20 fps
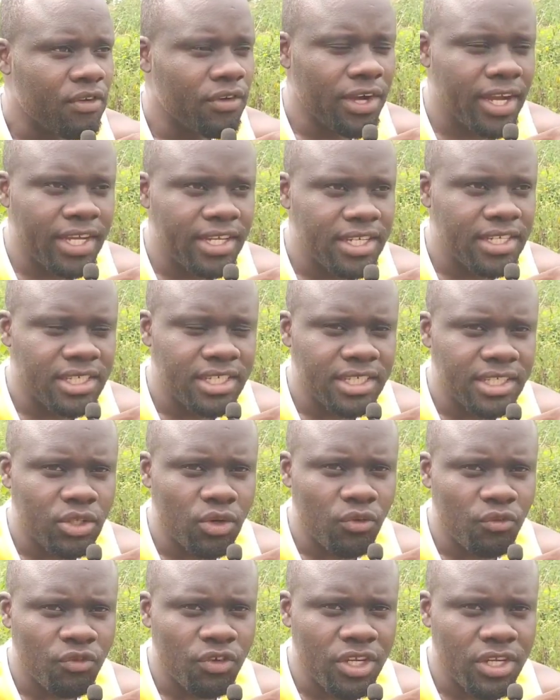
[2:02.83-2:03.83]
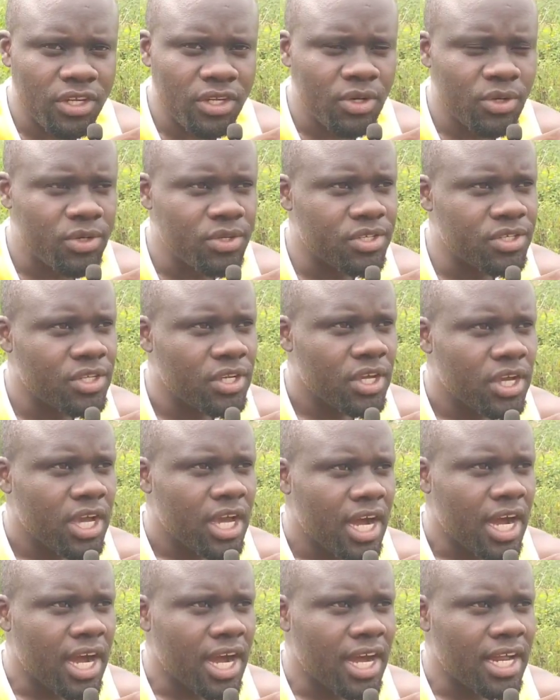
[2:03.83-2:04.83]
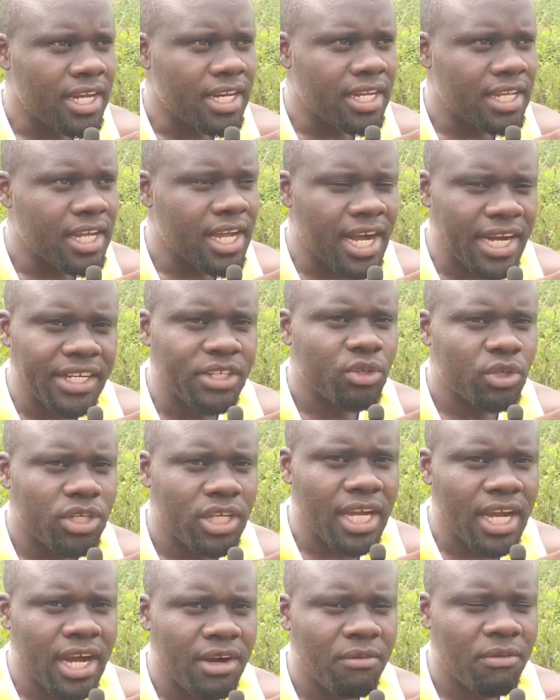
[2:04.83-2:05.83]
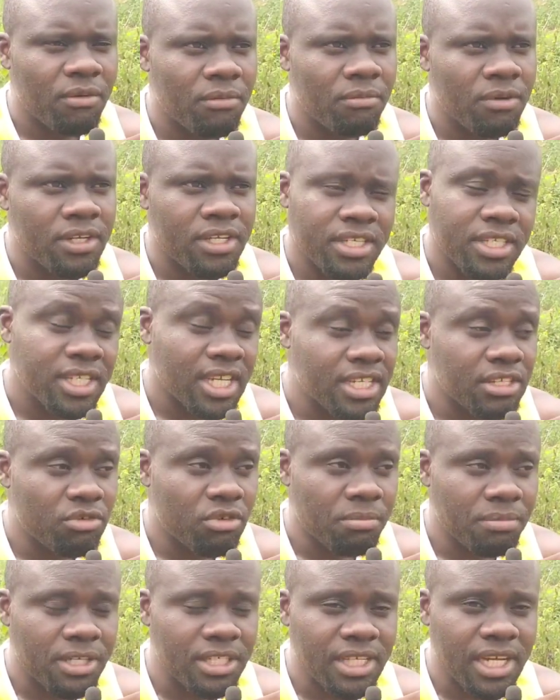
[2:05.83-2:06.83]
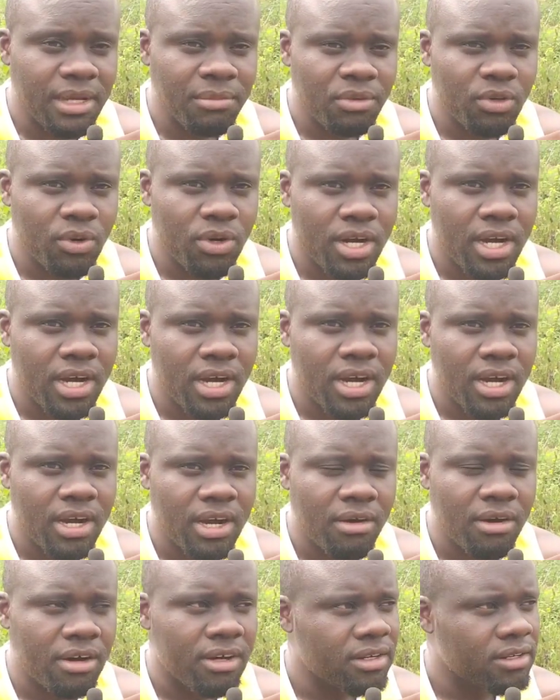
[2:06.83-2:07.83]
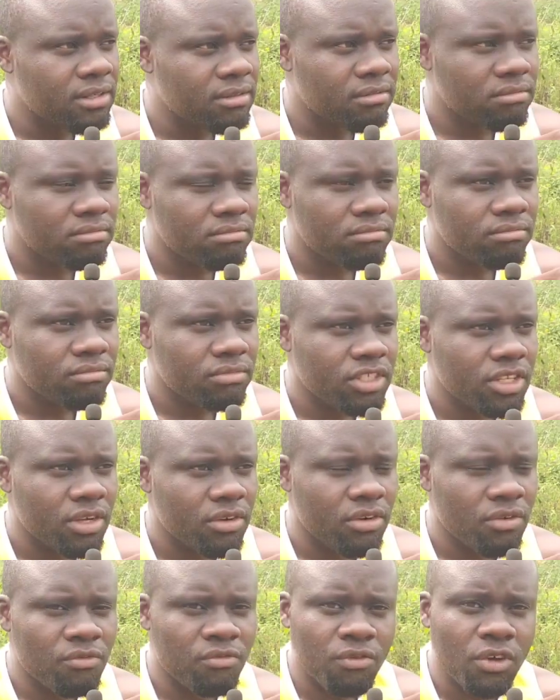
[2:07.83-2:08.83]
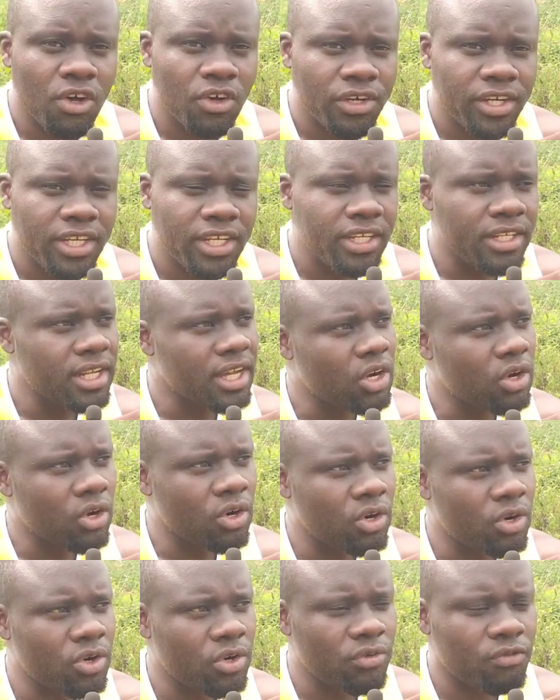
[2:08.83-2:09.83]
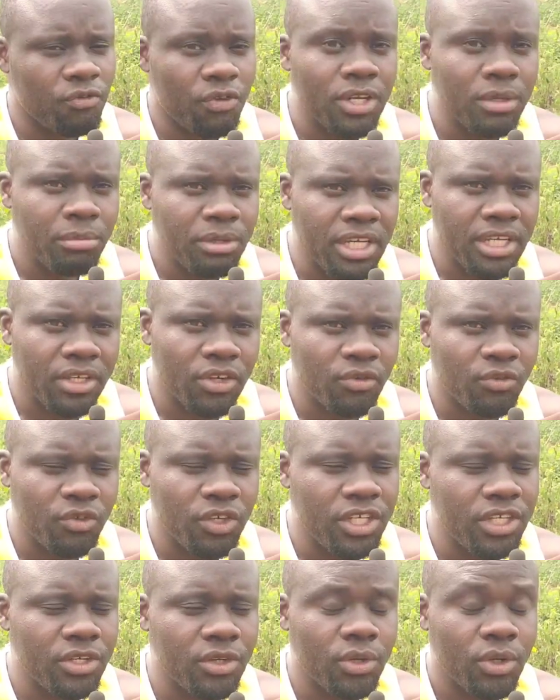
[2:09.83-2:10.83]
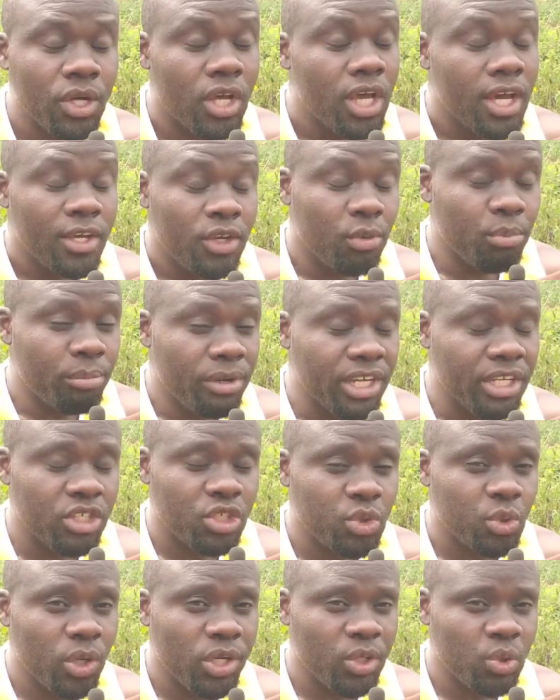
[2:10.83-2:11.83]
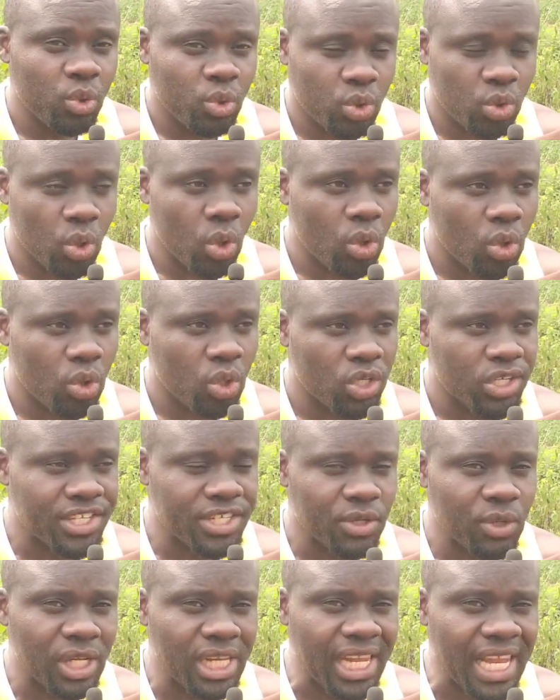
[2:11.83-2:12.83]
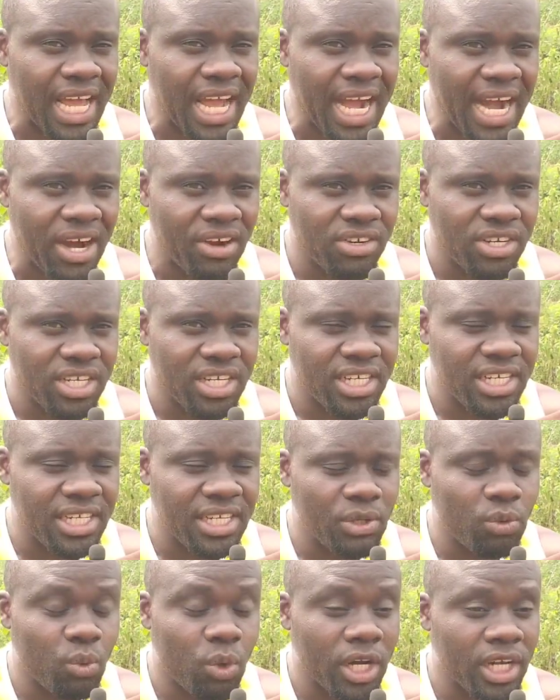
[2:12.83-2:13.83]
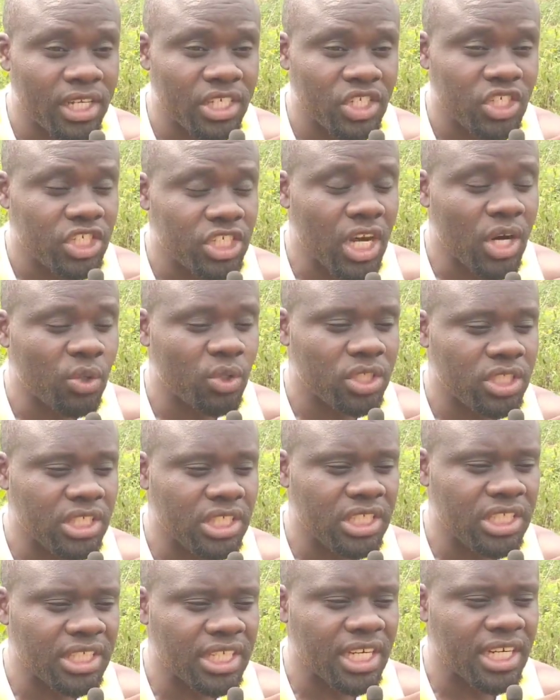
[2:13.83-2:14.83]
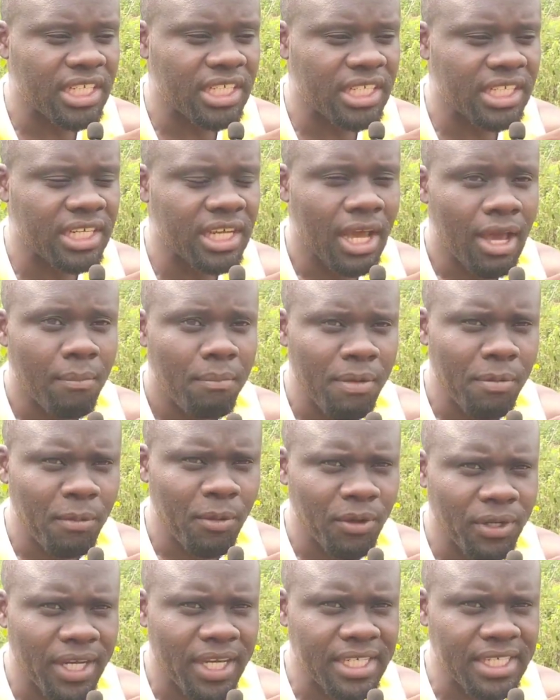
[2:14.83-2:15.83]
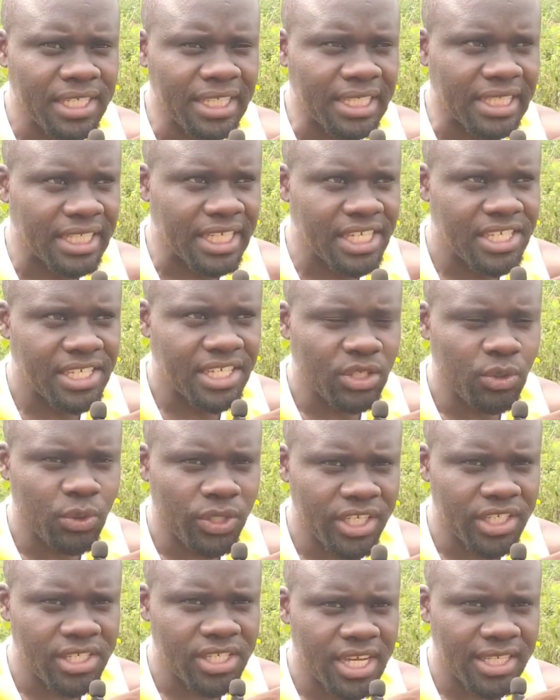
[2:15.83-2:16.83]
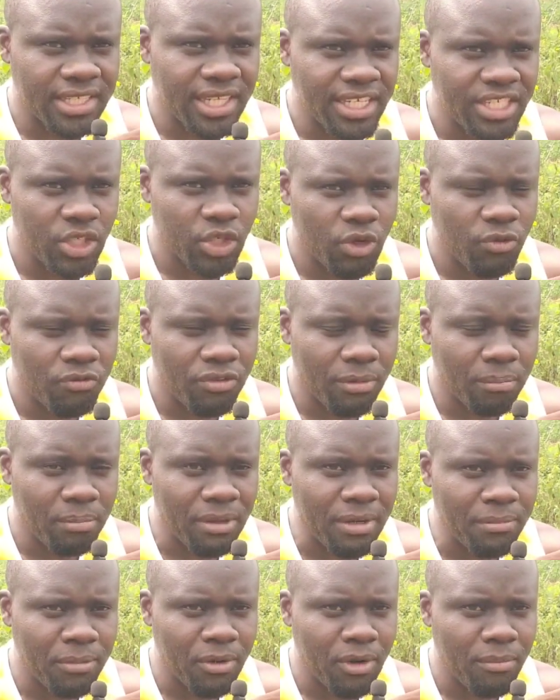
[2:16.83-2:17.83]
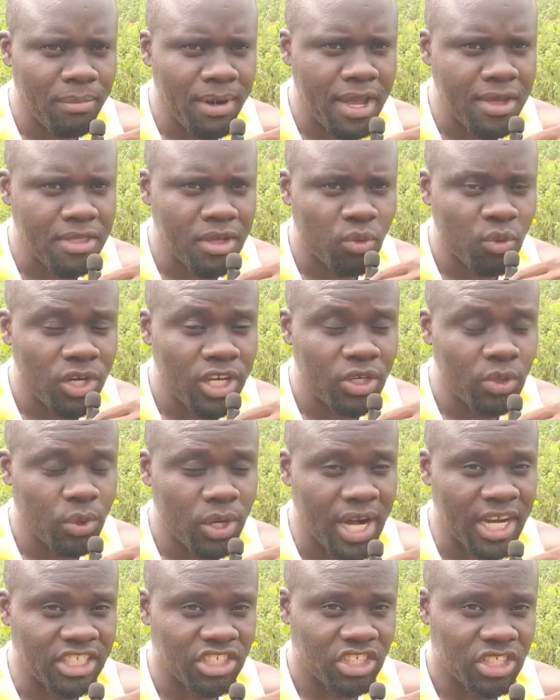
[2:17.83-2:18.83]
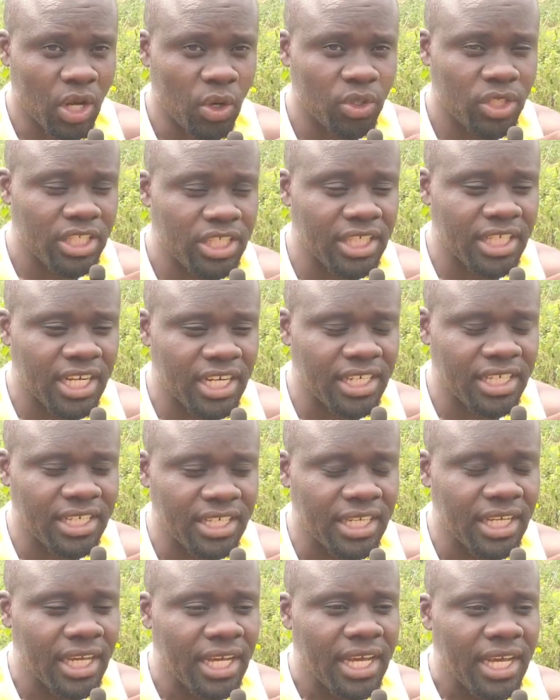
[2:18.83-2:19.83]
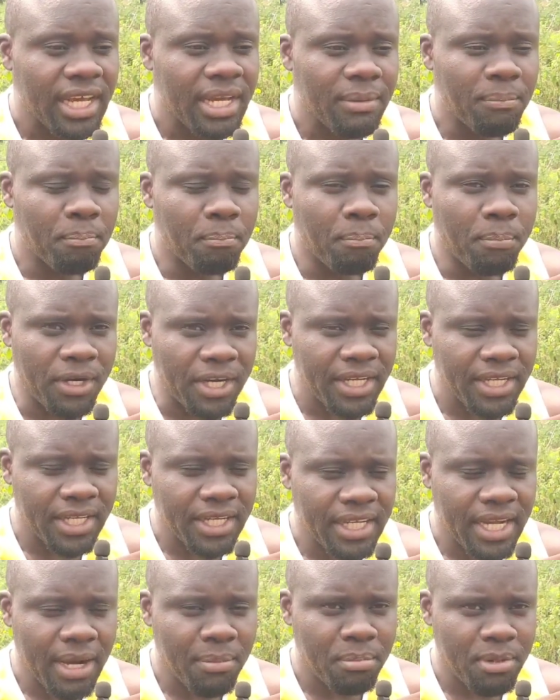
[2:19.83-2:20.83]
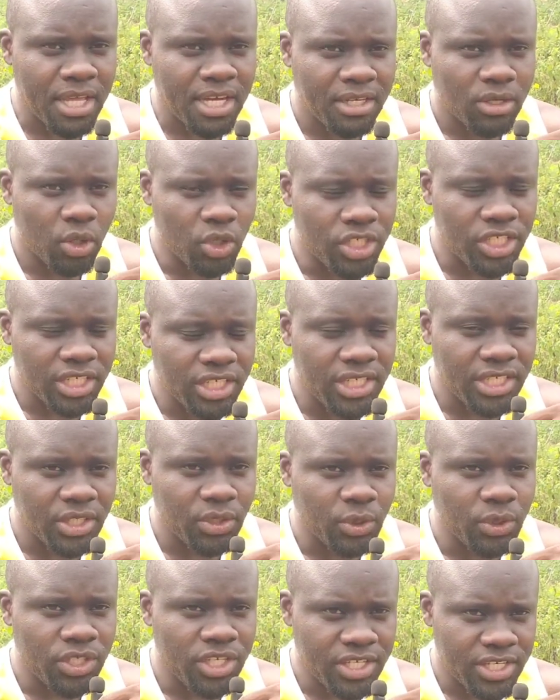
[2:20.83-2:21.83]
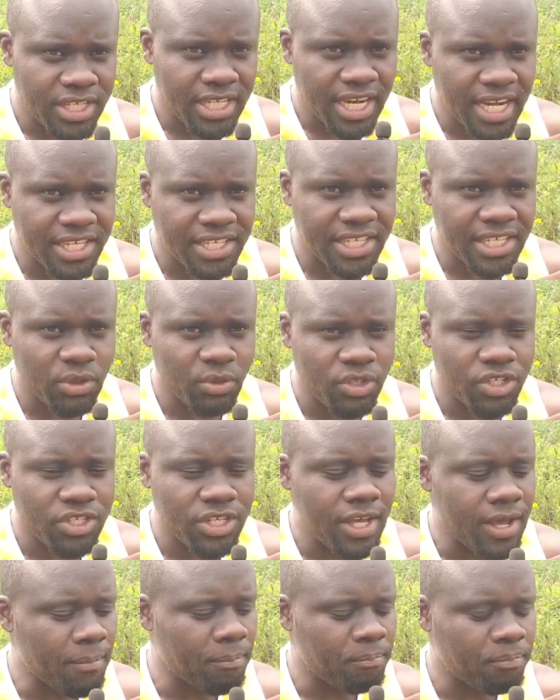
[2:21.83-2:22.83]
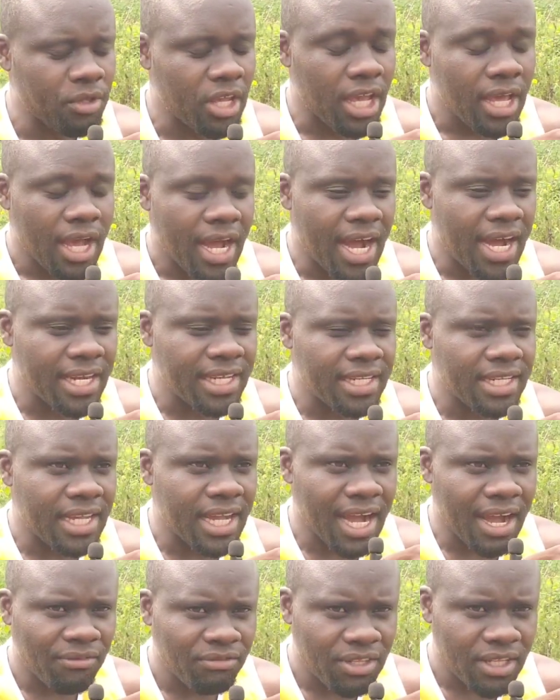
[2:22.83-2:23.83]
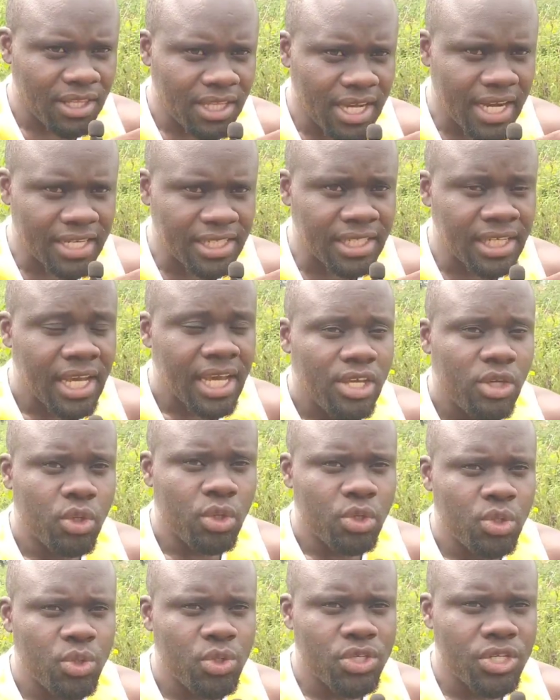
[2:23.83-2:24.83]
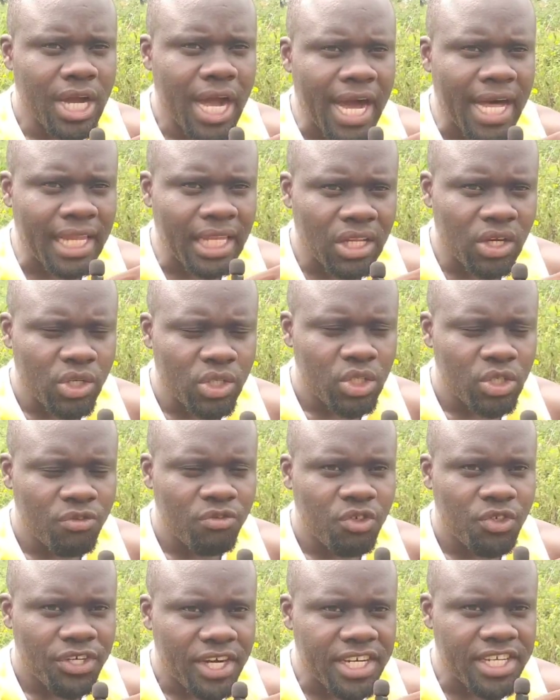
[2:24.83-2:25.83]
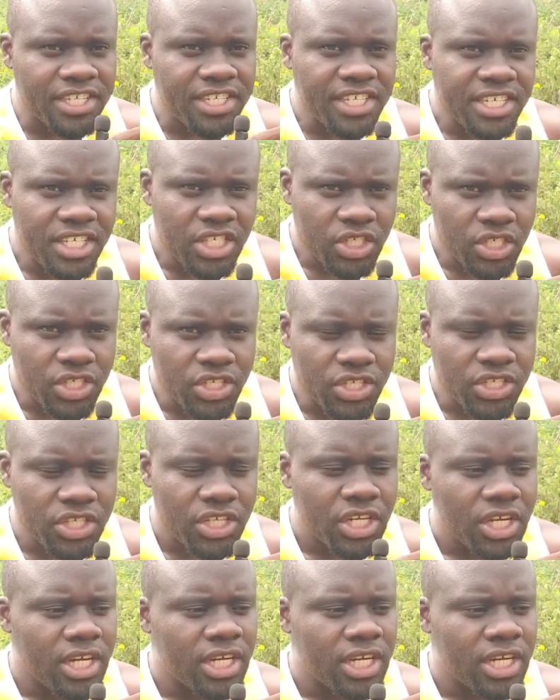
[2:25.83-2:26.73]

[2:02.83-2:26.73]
you're editing your videos and they actually it starts from the time you are vlogging or filming your video you make sure you talk so loudly while shouting and people get interested you get the attention of the people by the way you are shouting and bringing up the content you're discussing with them and after that you use a lot of transitions